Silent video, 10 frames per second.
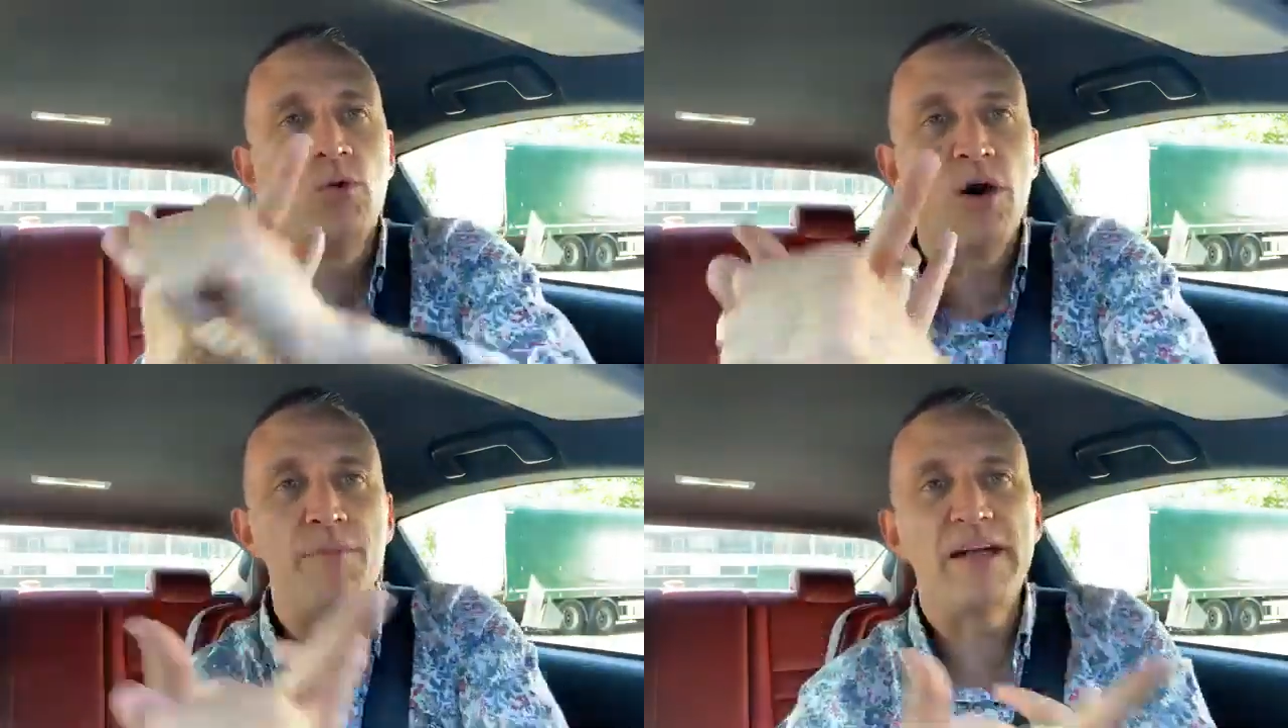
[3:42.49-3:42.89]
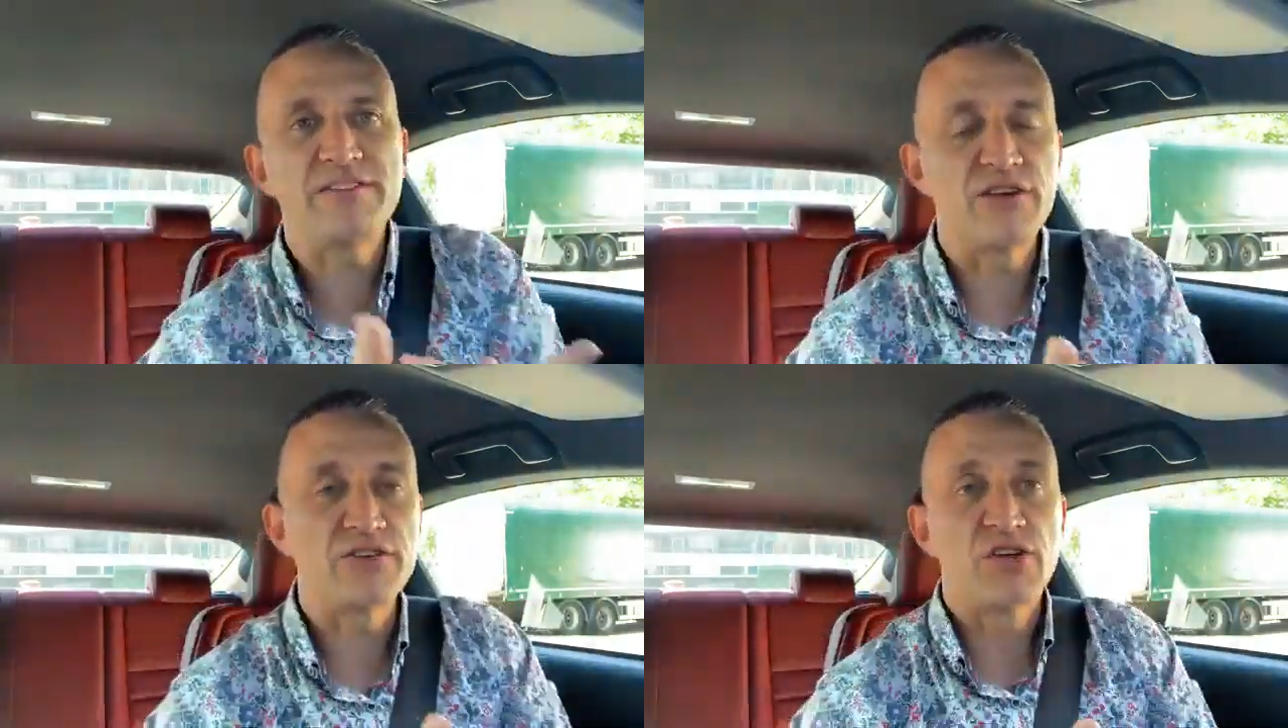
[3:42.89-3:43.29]
what
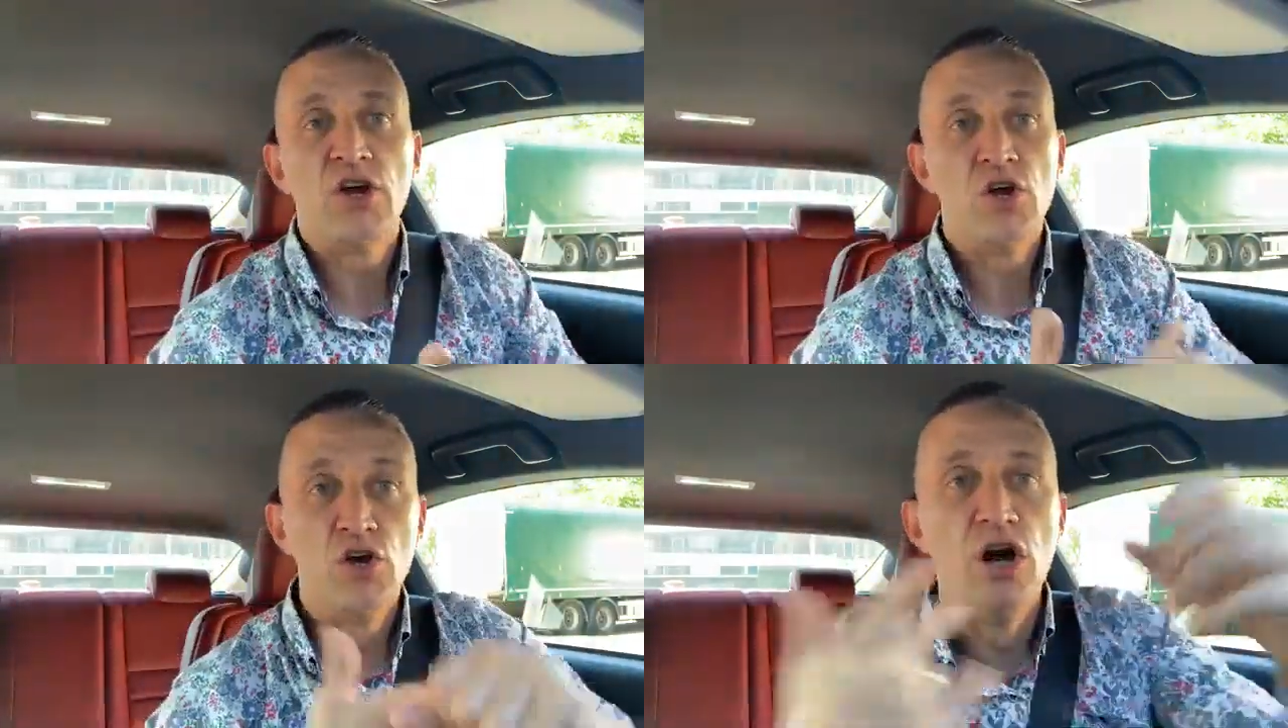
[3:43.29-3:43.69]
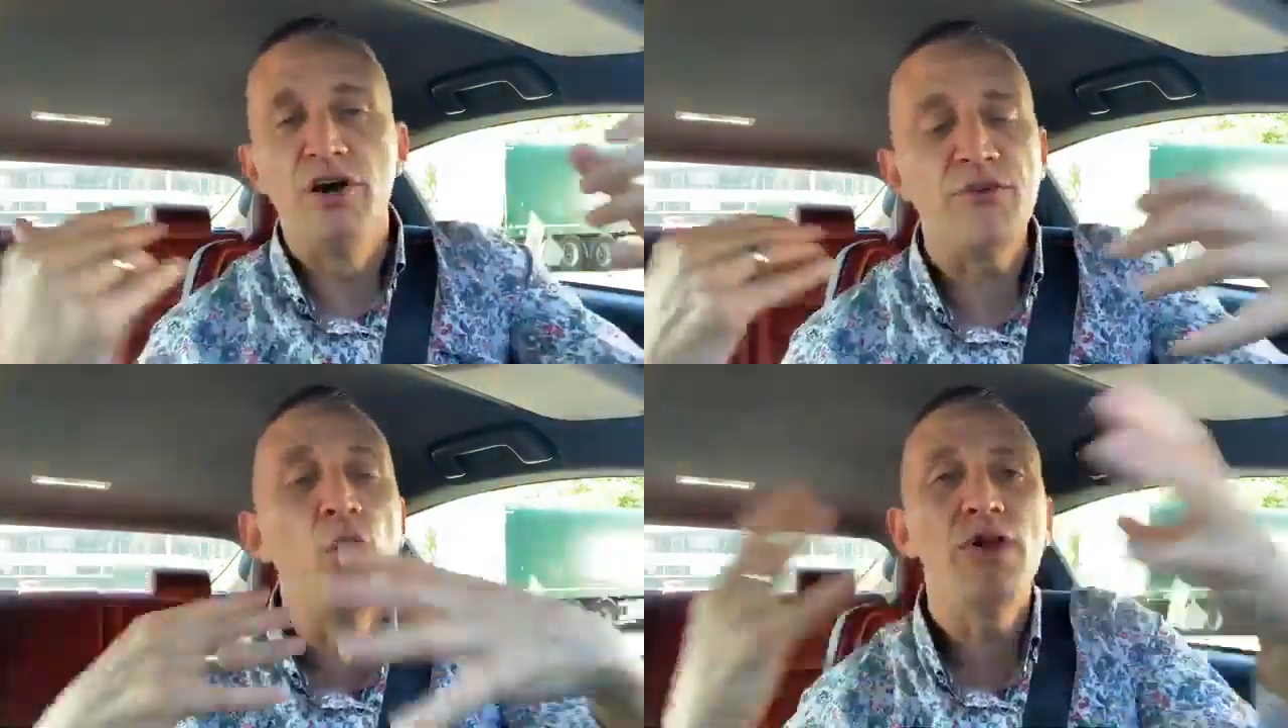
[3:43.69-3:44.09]
makes us
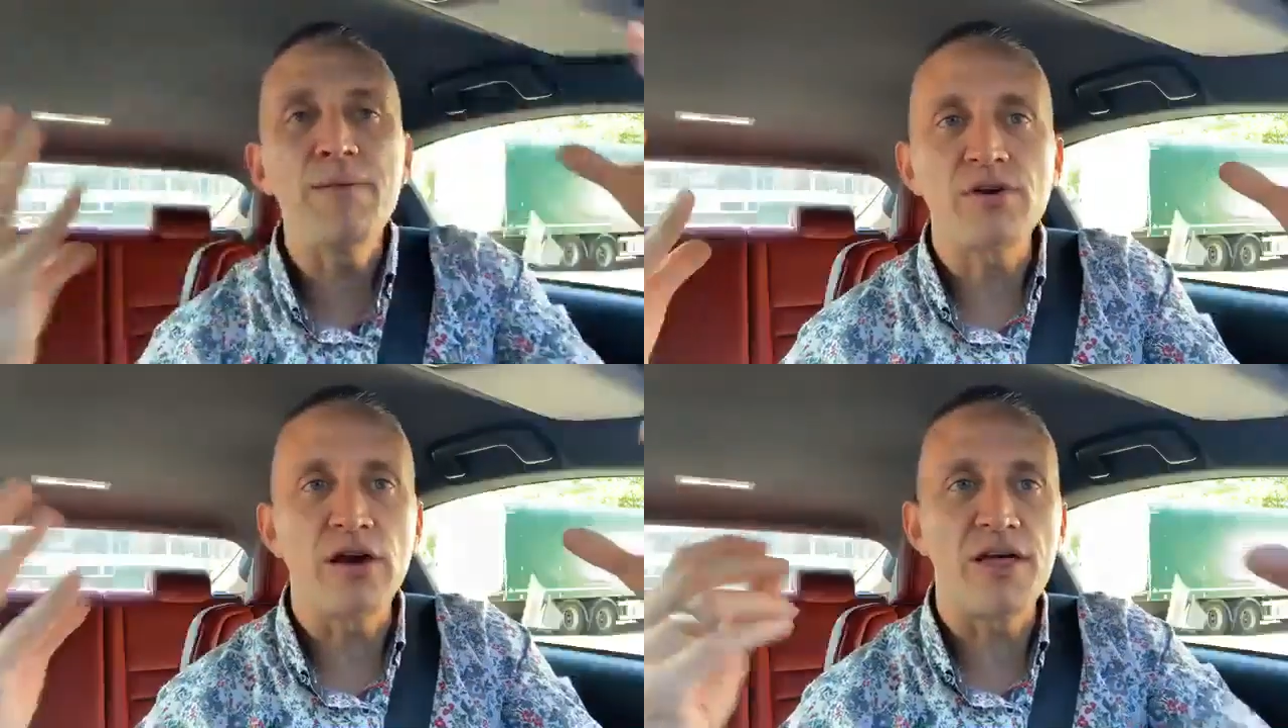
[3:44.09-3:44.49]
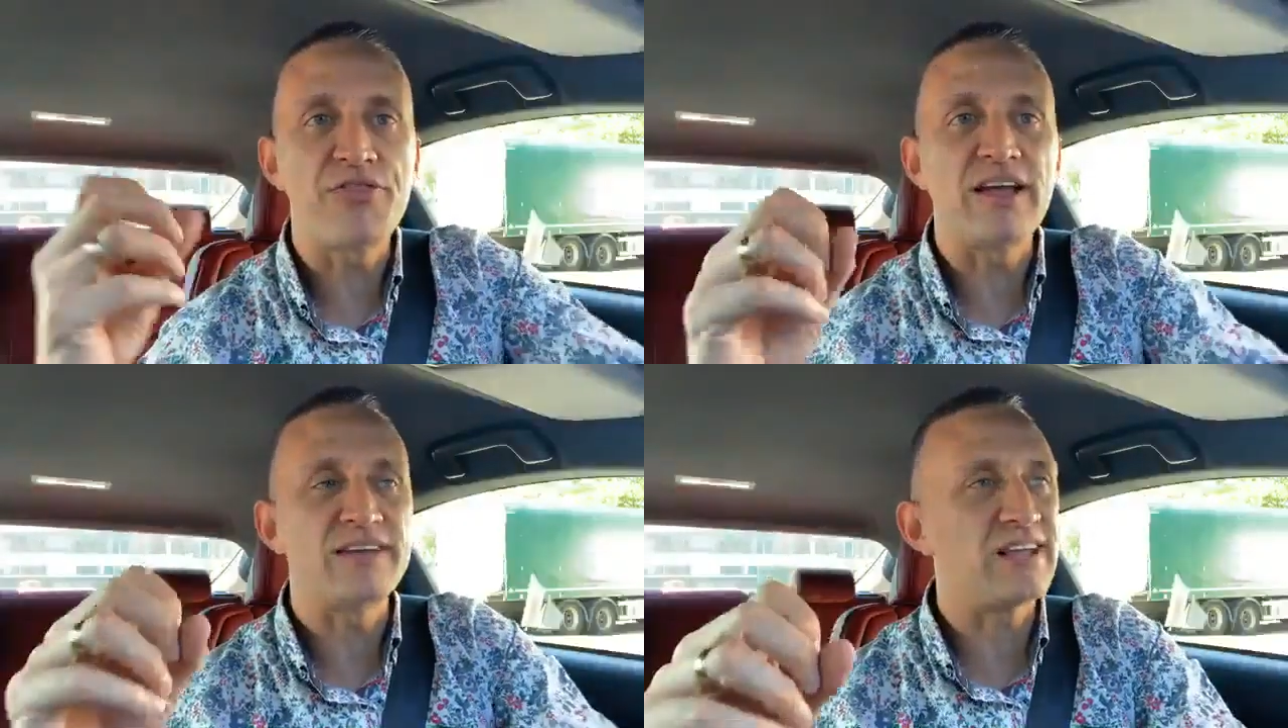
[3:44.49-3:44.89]
love, all them kind of
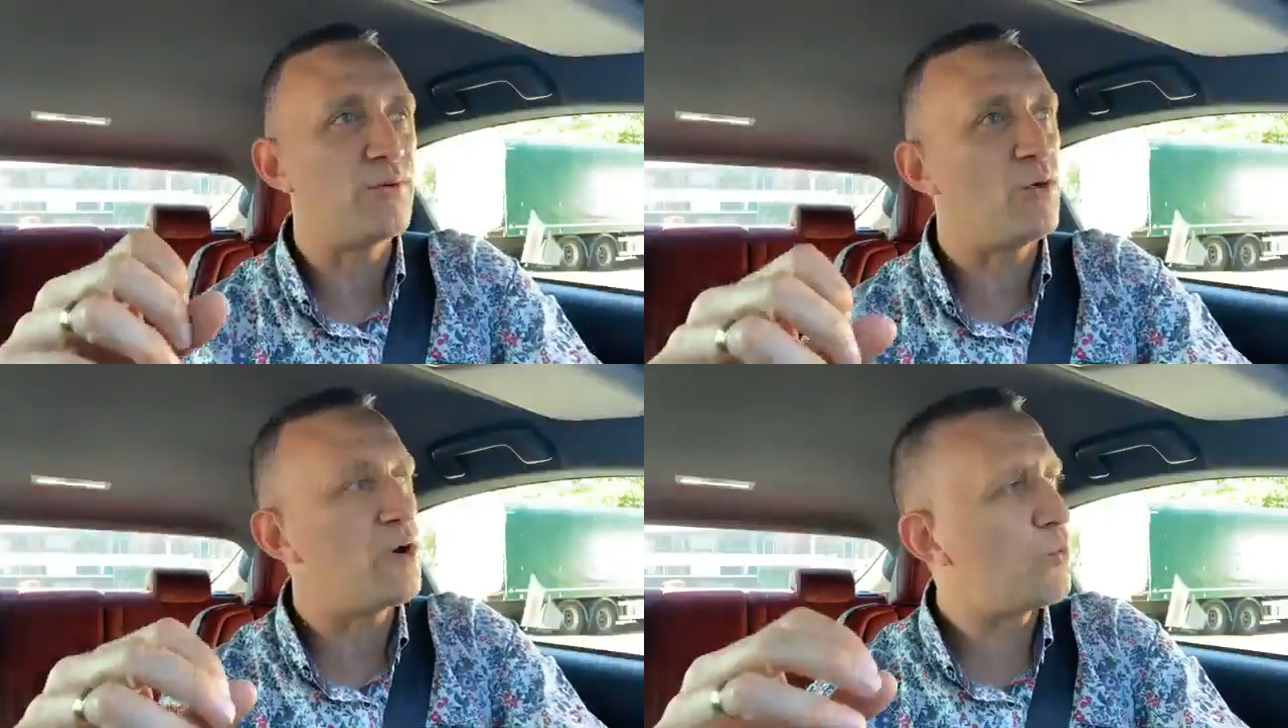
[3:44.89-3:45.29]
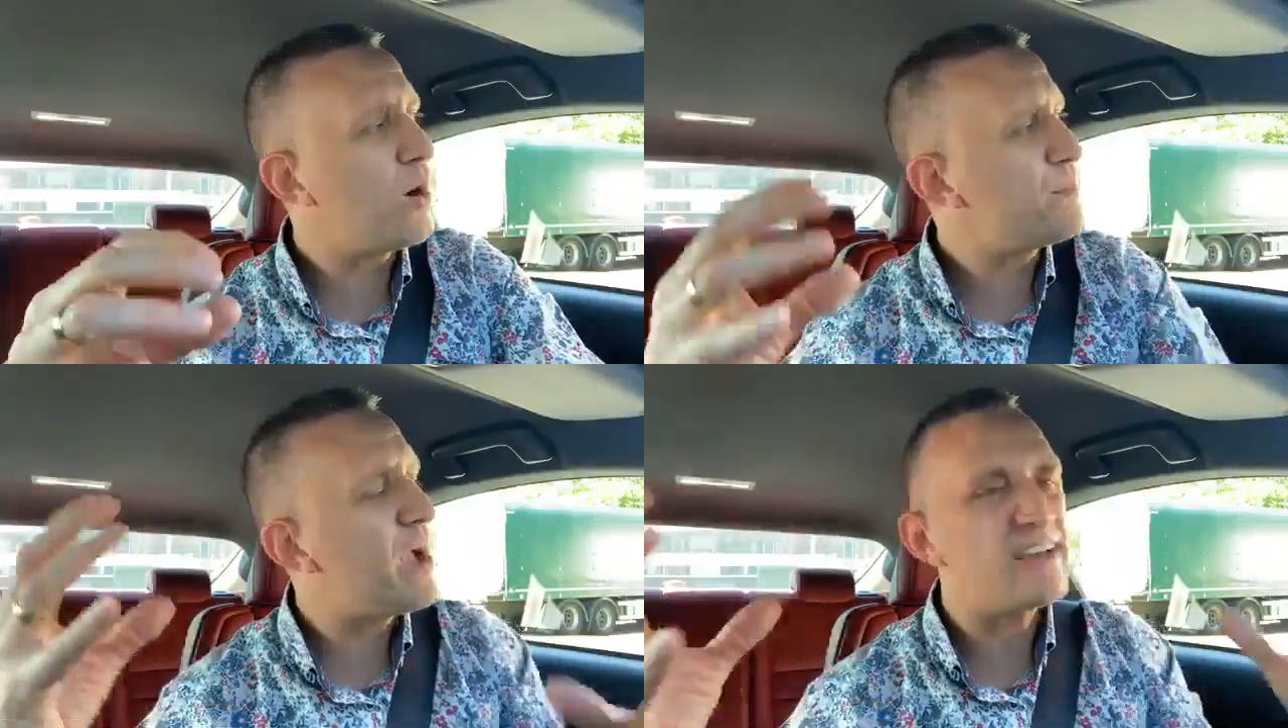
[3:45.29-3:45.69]
things, like
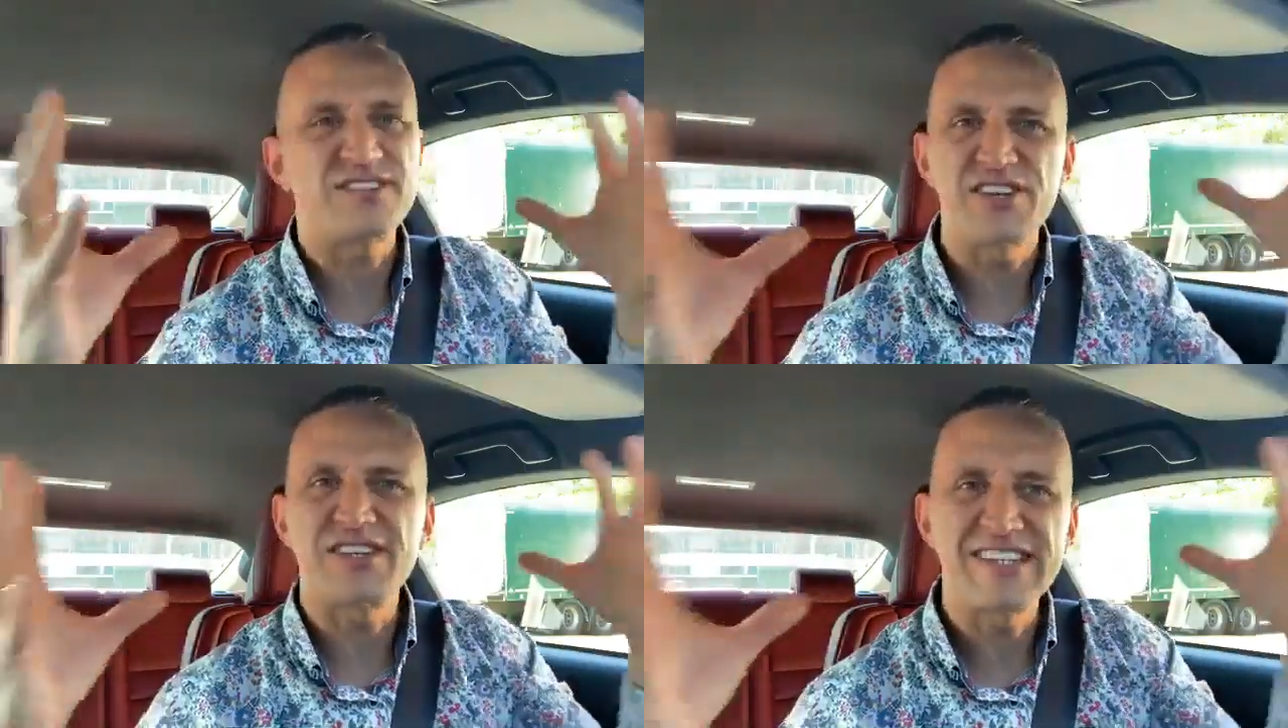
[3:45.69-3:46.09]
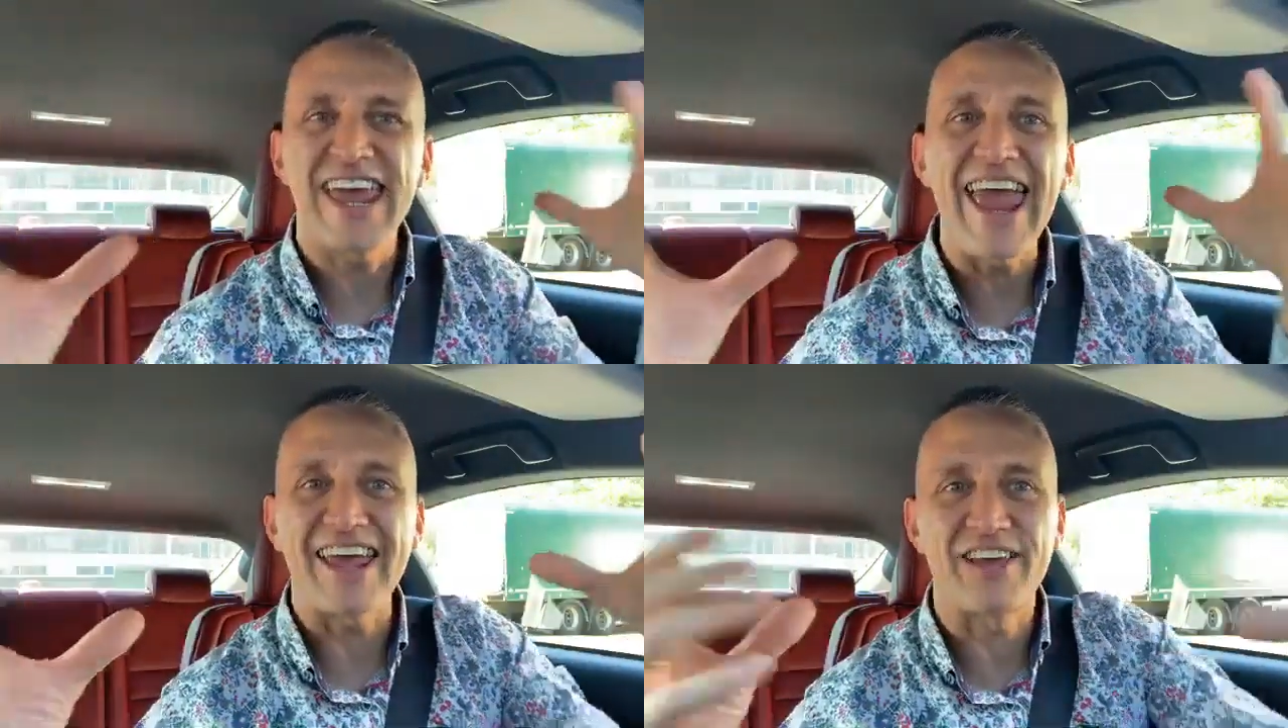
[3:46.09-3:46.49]
what makes us
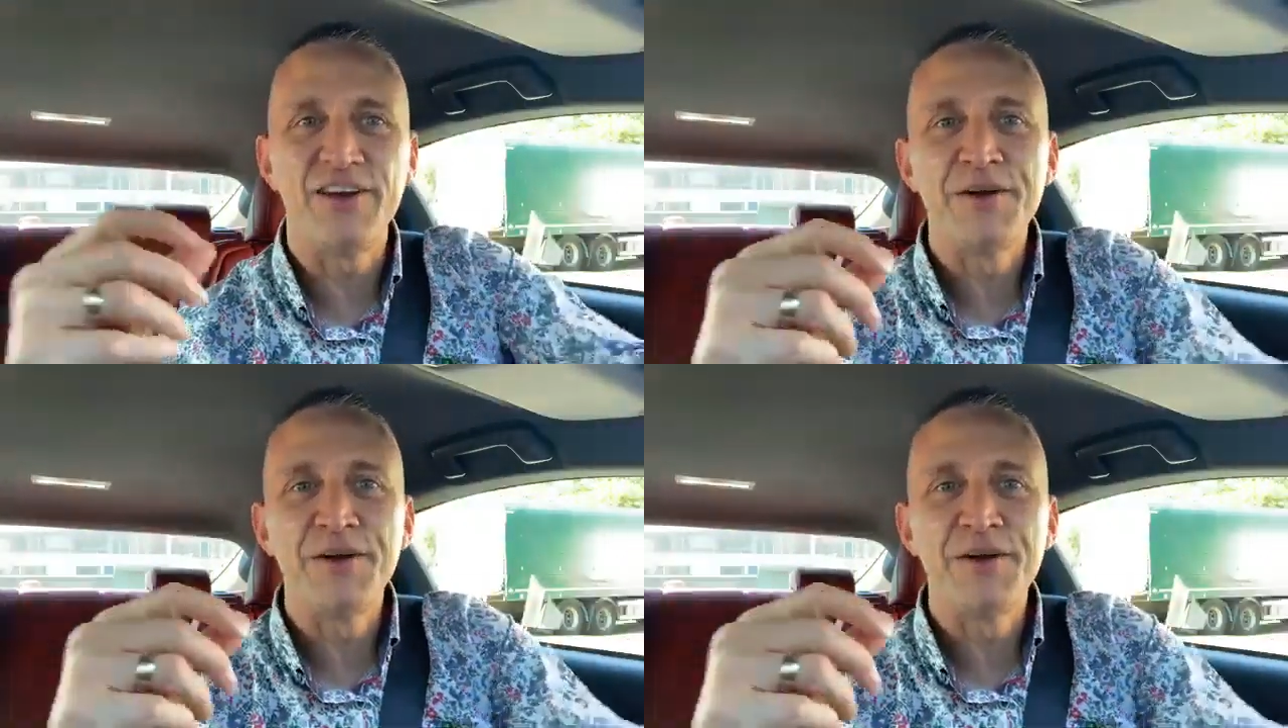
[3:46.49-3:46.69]
tick.